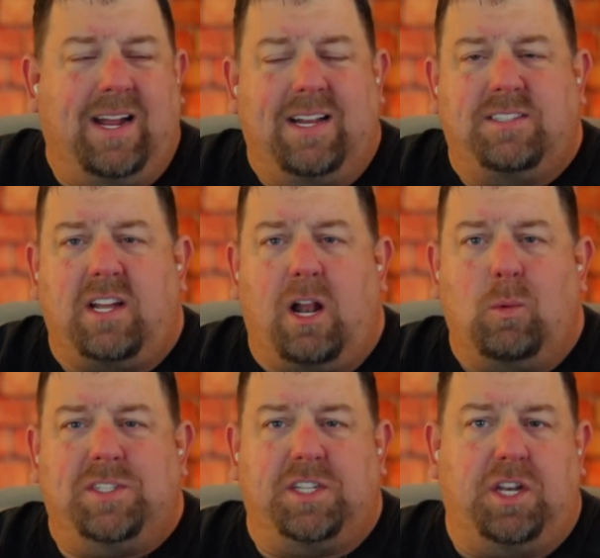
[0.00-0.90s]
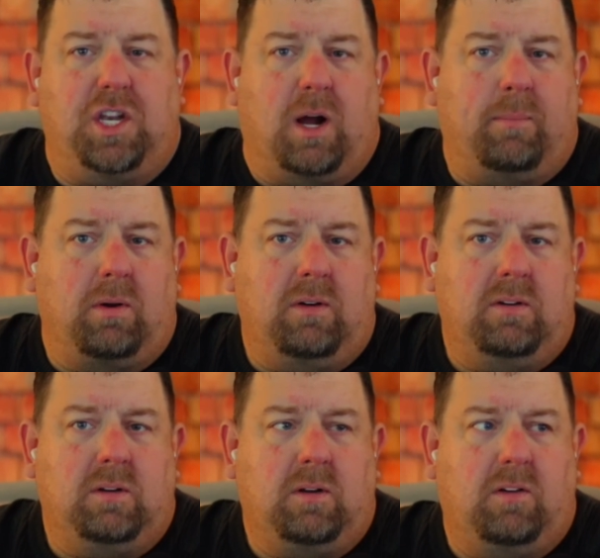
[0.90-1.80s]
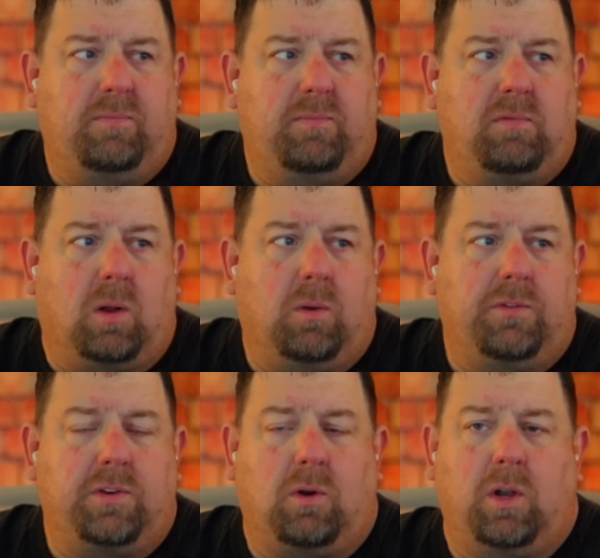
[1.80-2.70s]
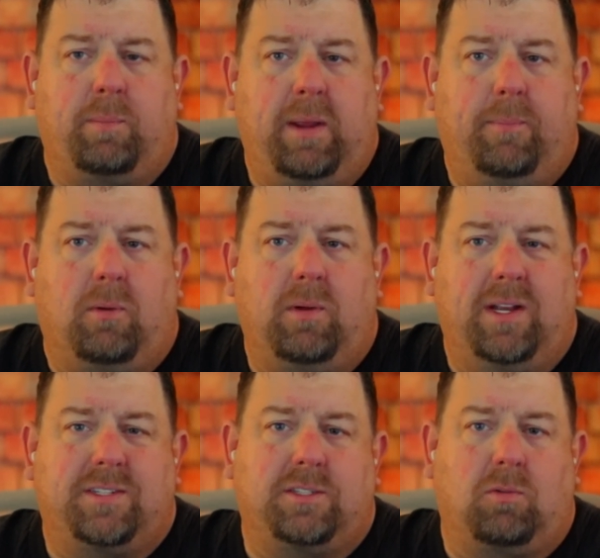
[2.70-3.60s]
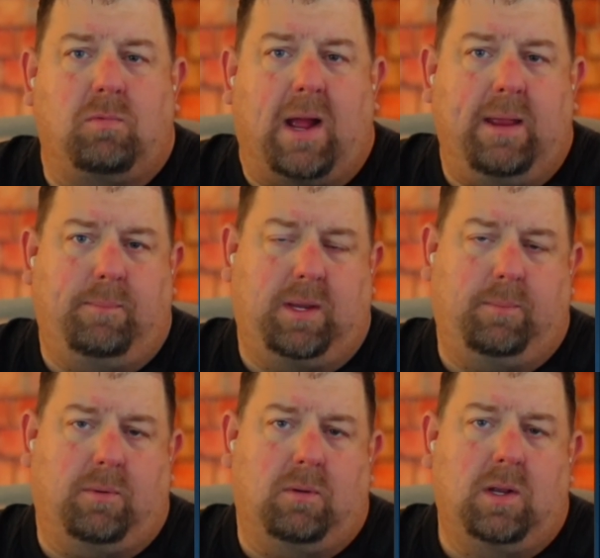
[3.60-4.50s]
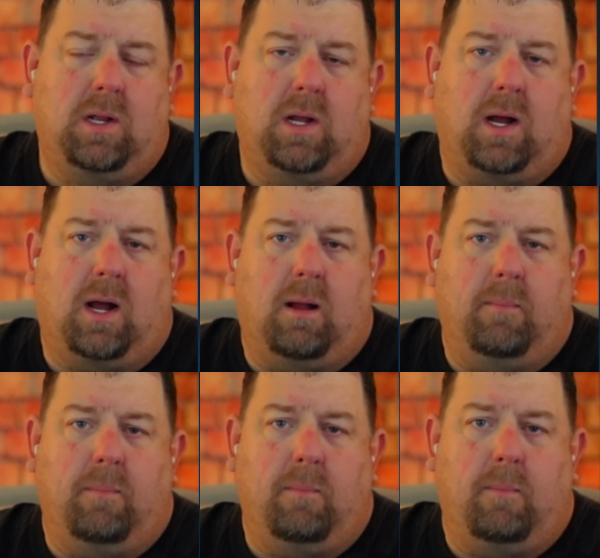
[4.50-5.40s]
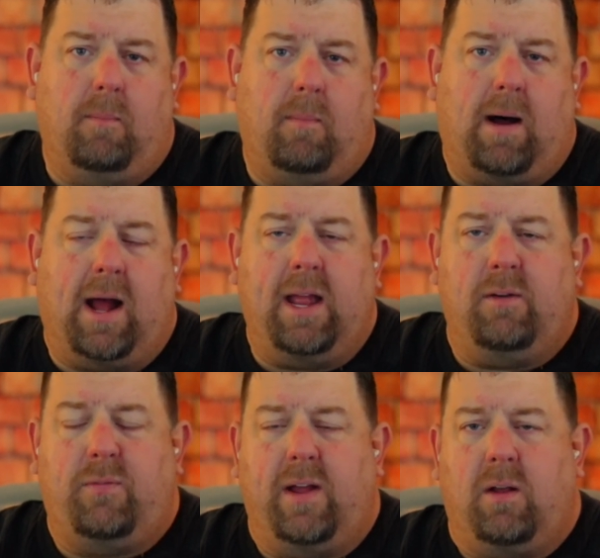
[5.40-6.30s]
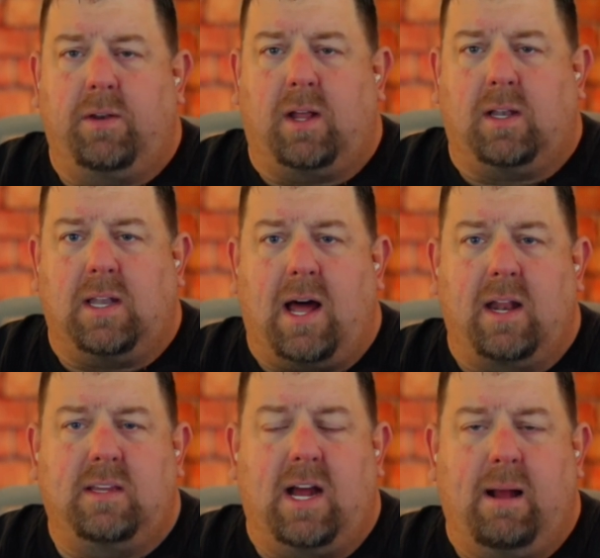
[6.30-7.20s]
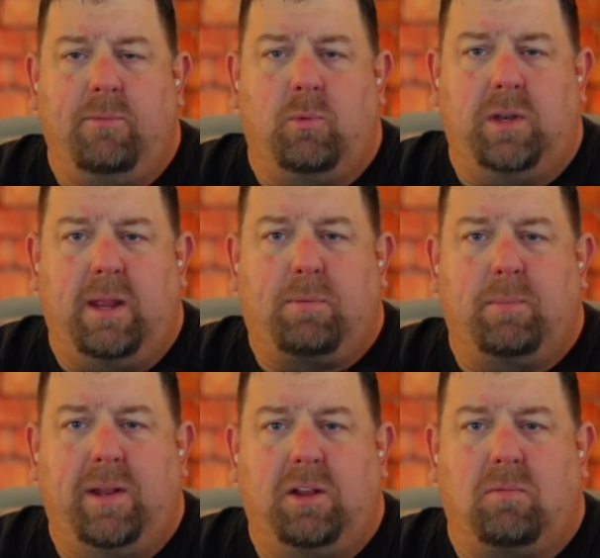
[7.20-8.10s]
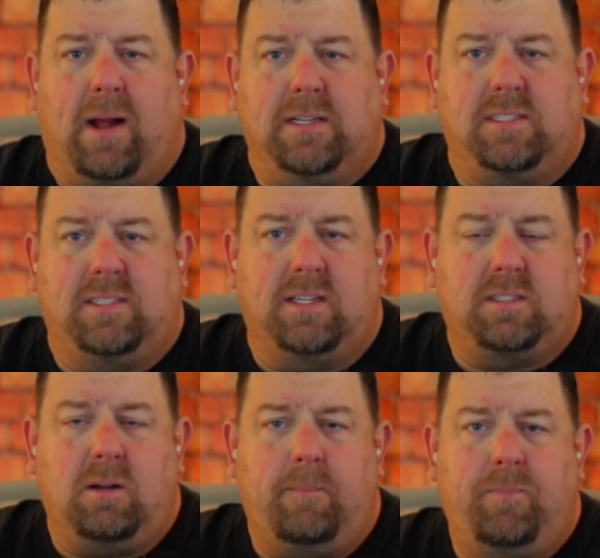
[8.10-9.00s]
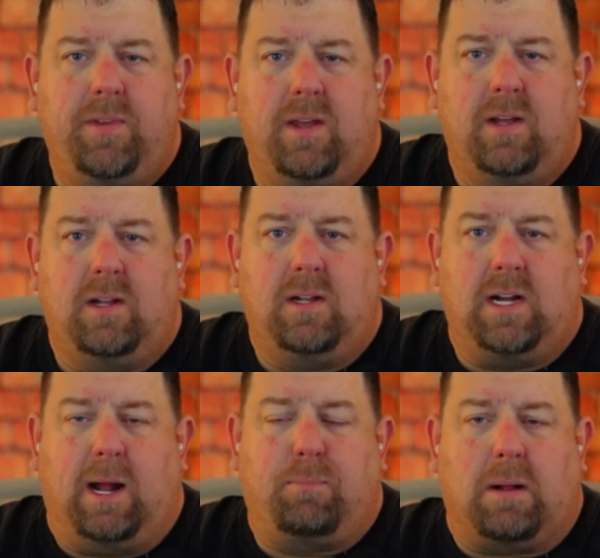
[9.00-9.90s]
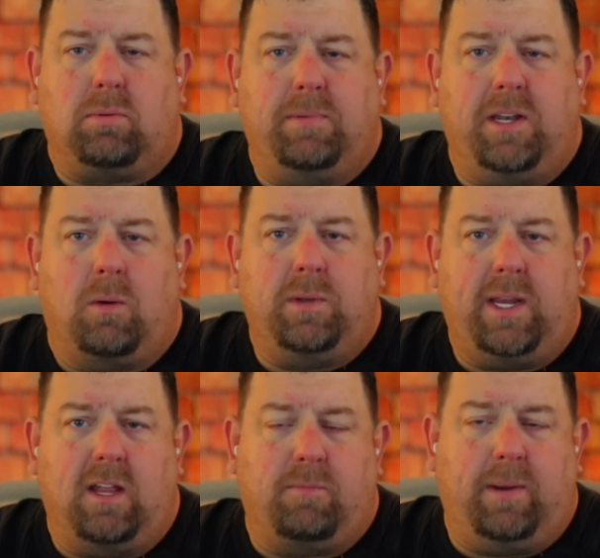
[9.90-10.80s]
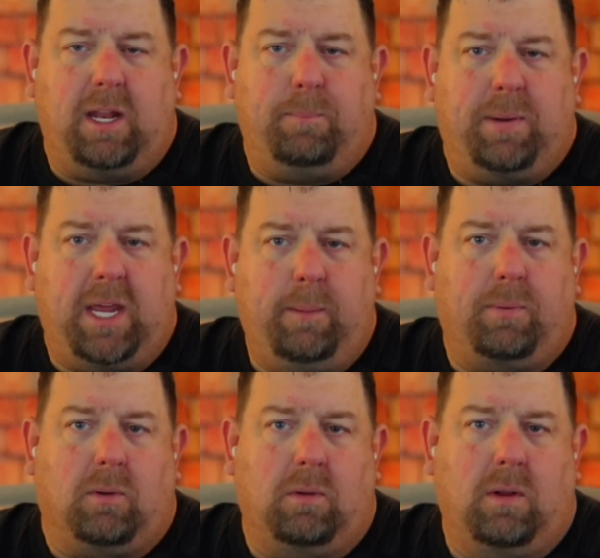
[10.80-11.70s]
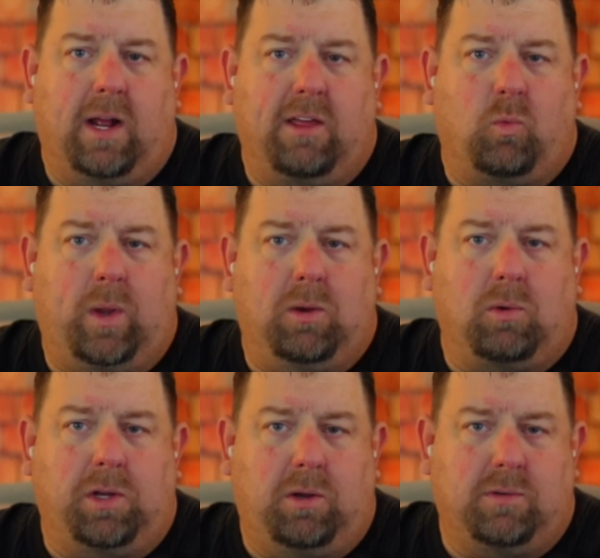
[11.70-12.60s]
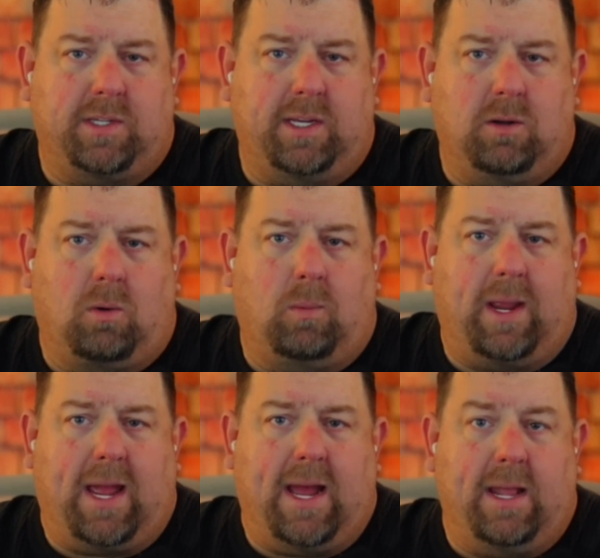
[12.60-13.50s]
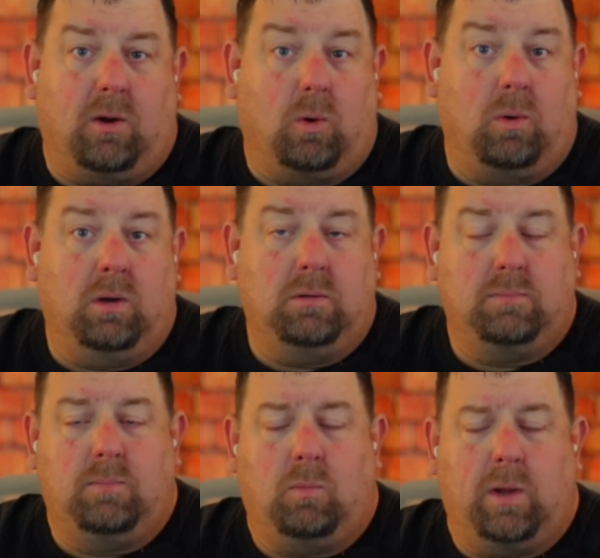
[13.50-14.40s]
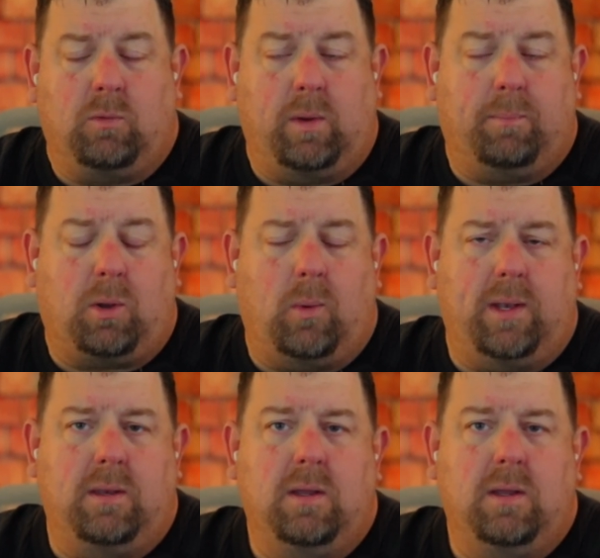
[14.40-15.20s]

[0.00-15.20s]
It's not always the number of roles or the people, it's the right people. I have found a lot of times when implementing the right system, I probably don't need as many people as we were using or we had or as we employed.